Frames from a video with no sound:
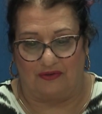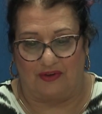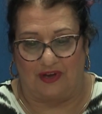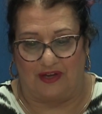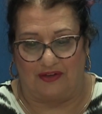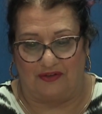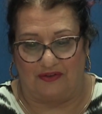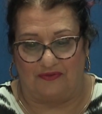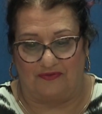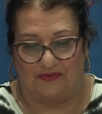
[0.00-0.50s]

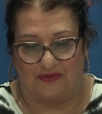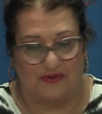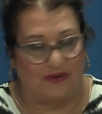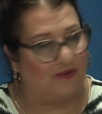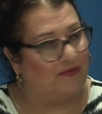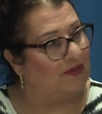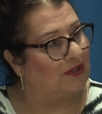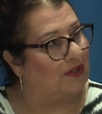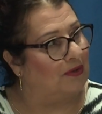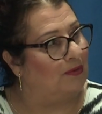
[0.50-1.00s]
you've
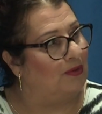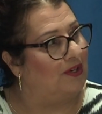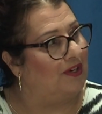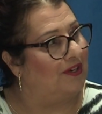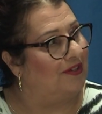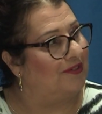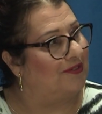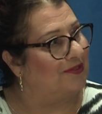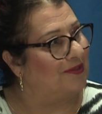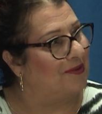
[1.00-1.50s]
served the
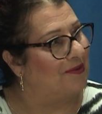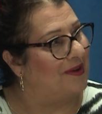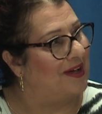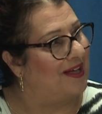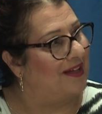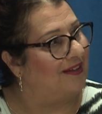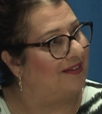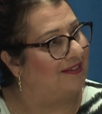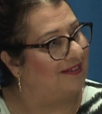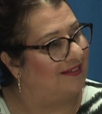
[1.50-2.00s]
community so
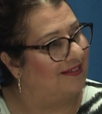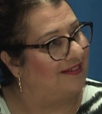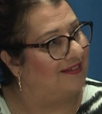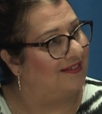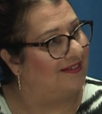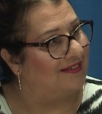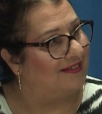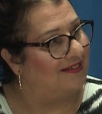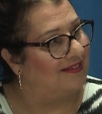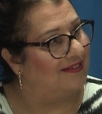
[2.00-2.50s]
well.
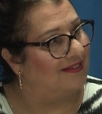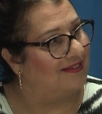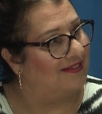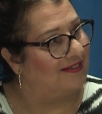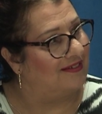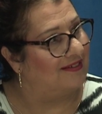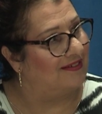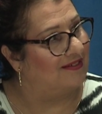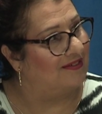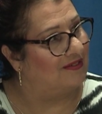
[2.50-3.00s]

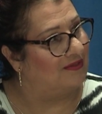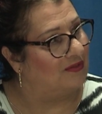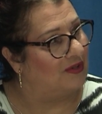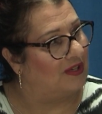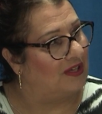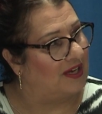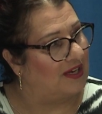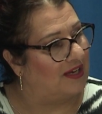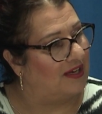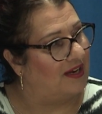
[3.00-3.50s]
We're
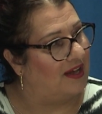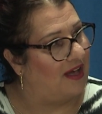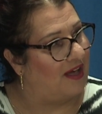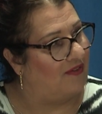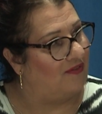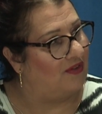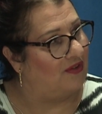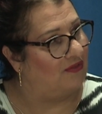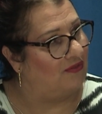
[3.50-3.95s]
lucky to have you.